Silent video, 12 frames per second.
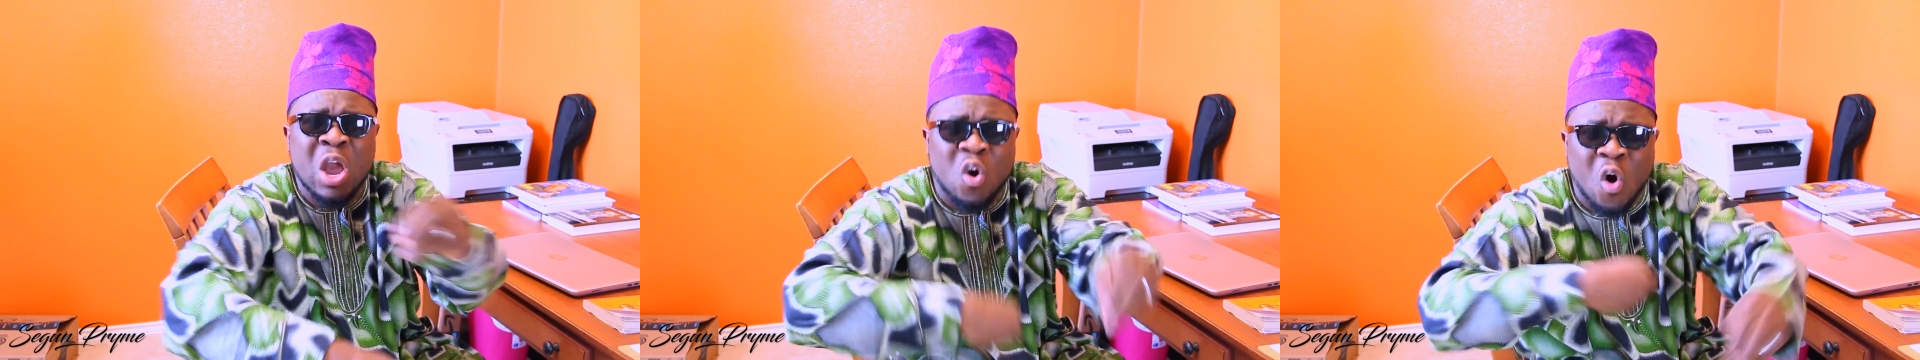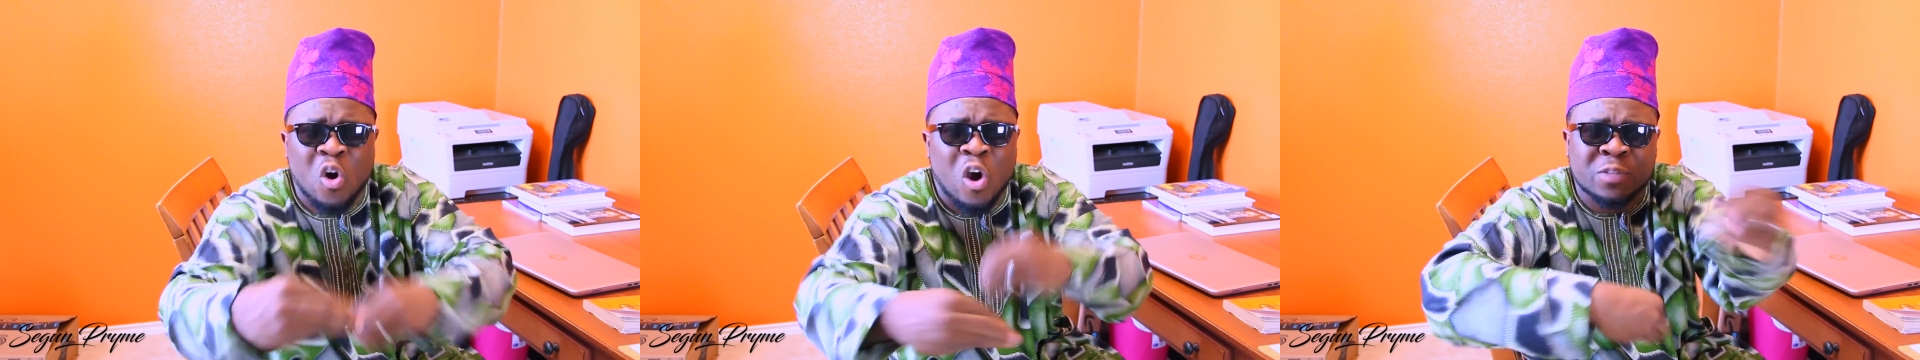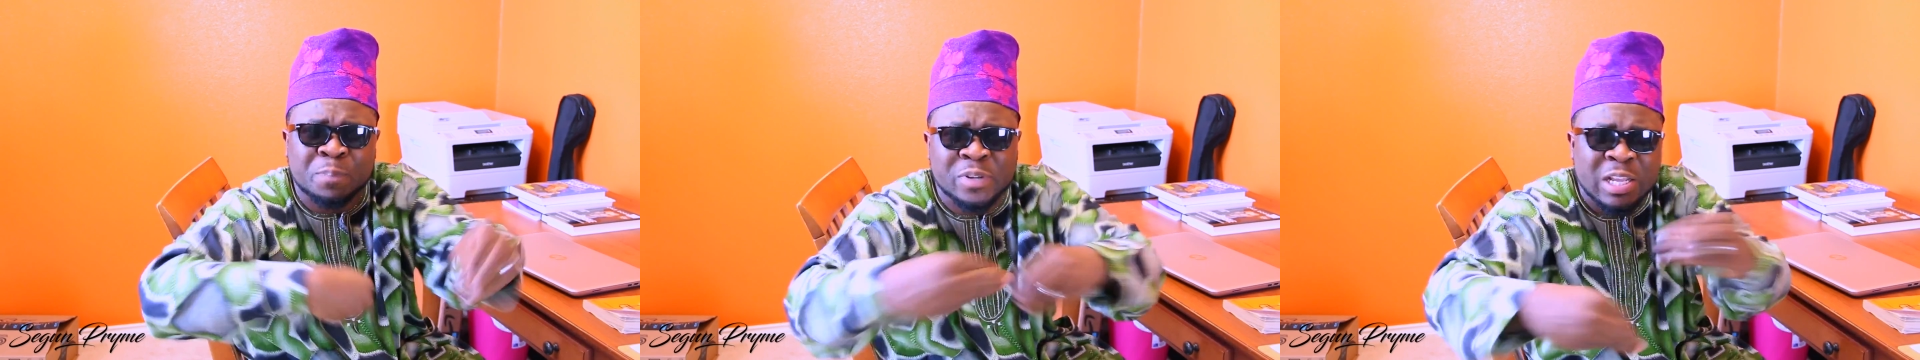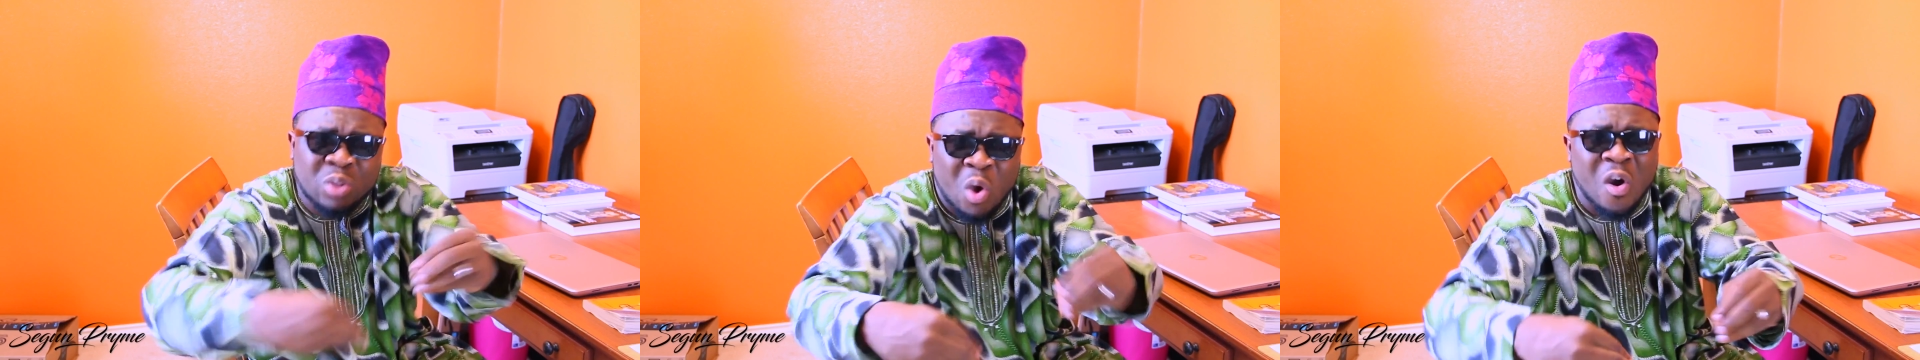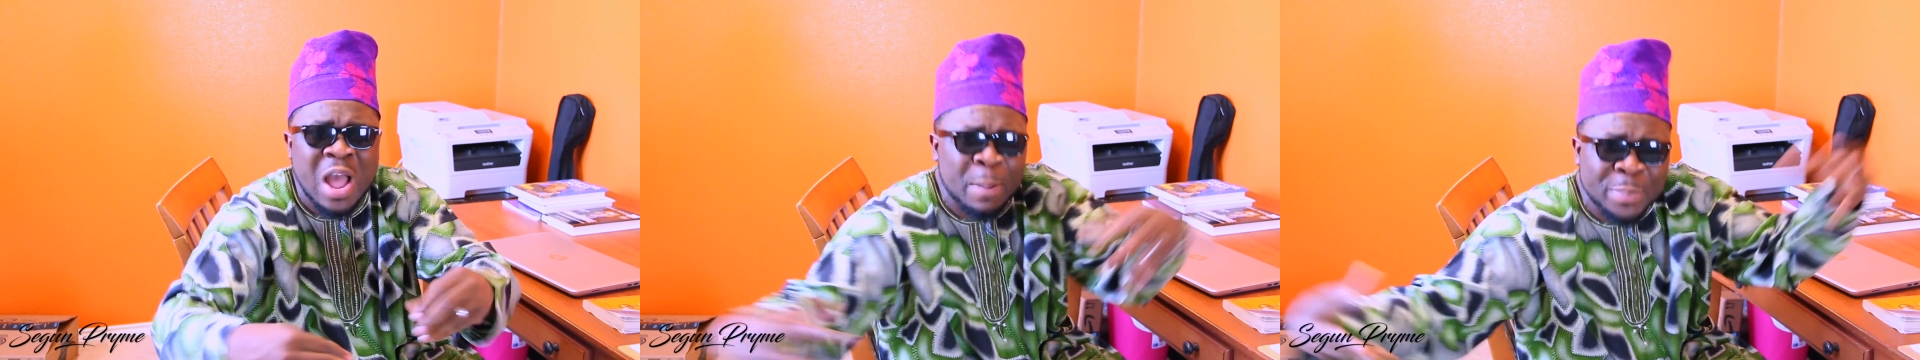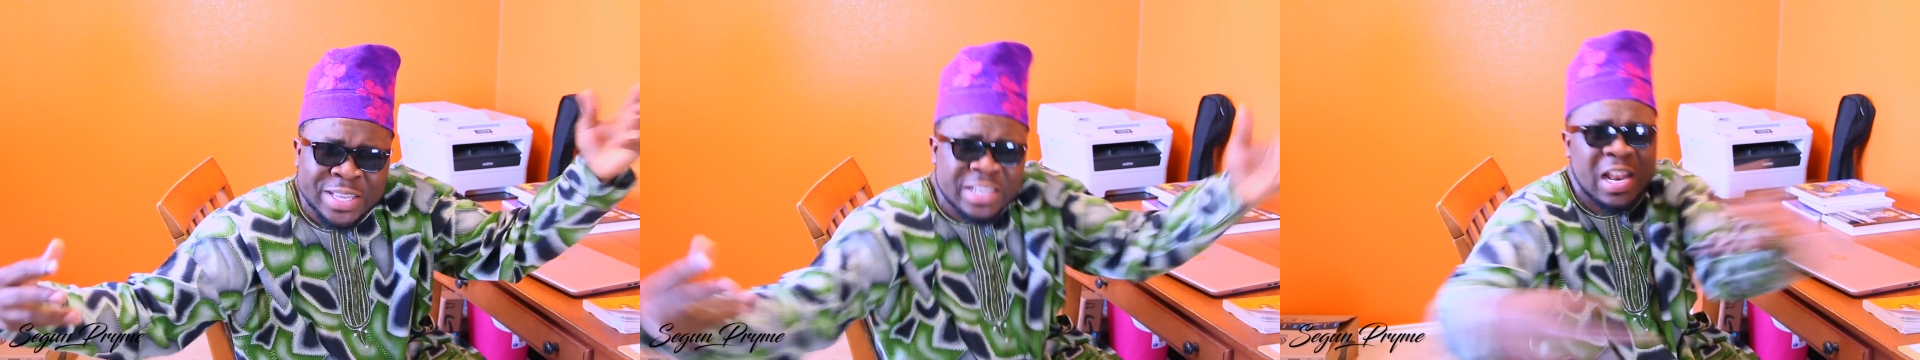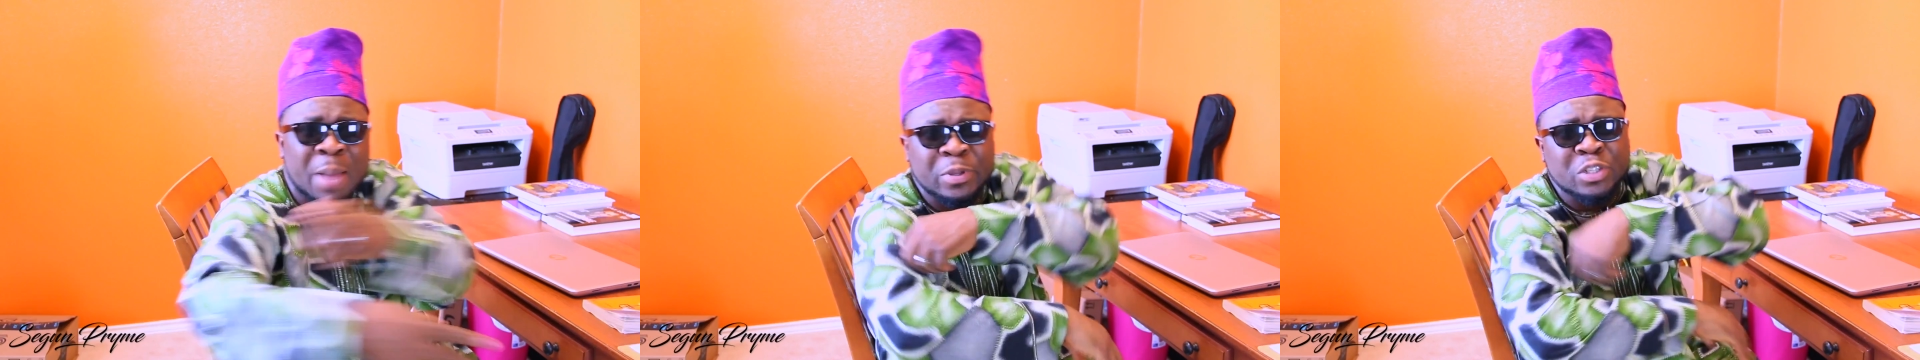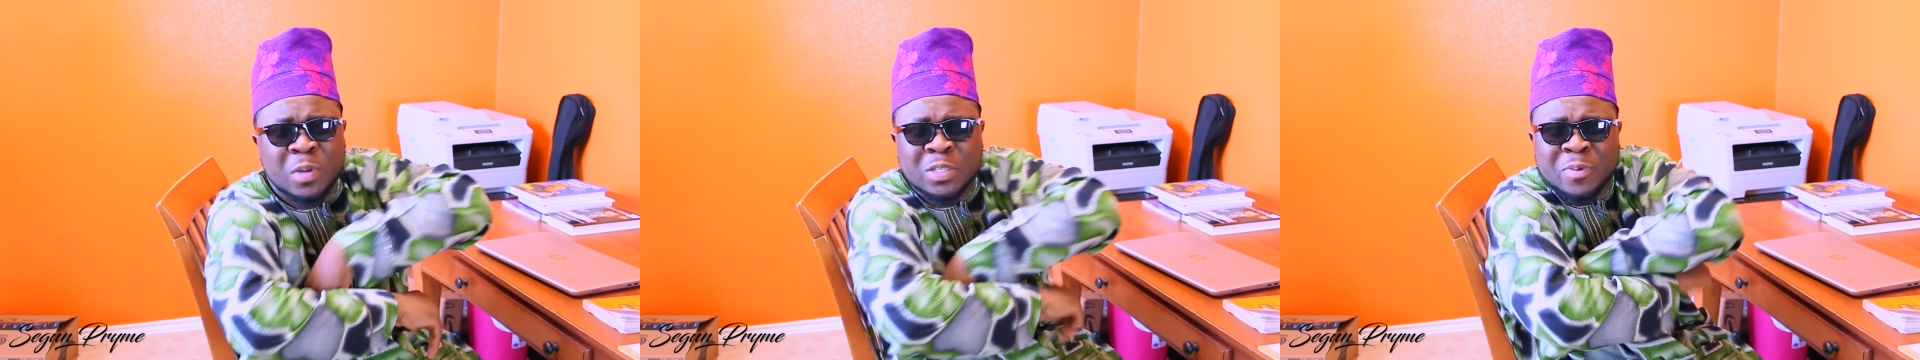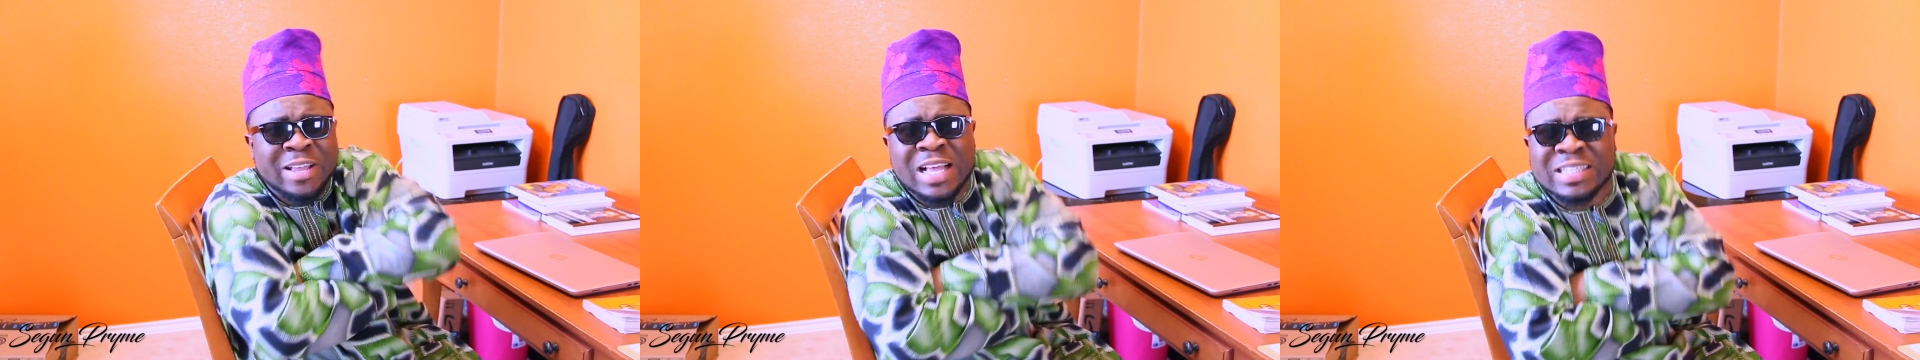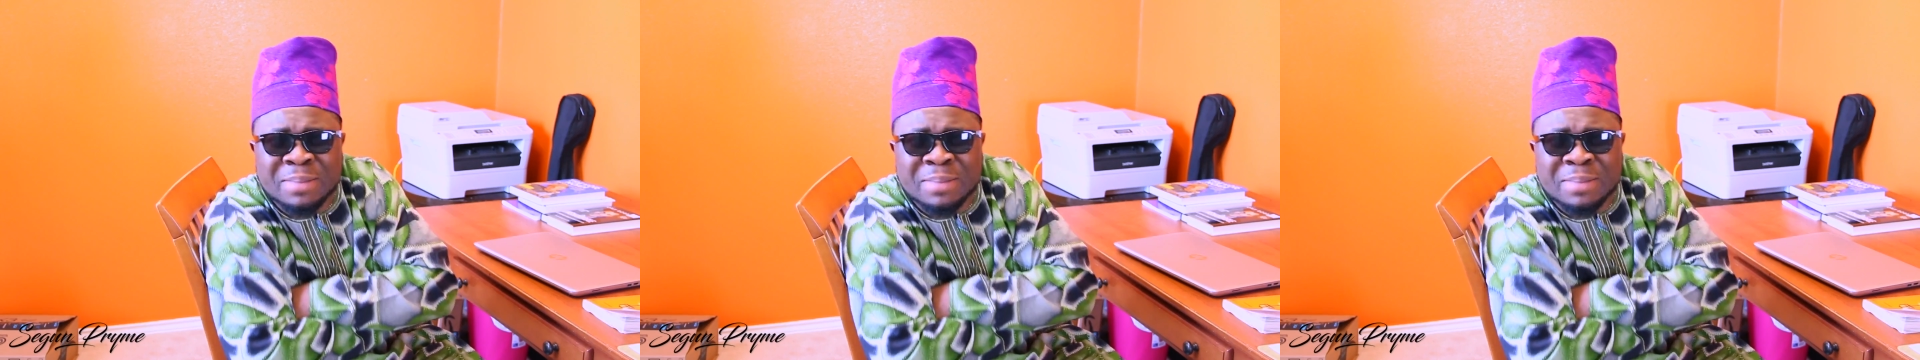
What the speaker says: co-conspirator and be kidnapping small, small girls?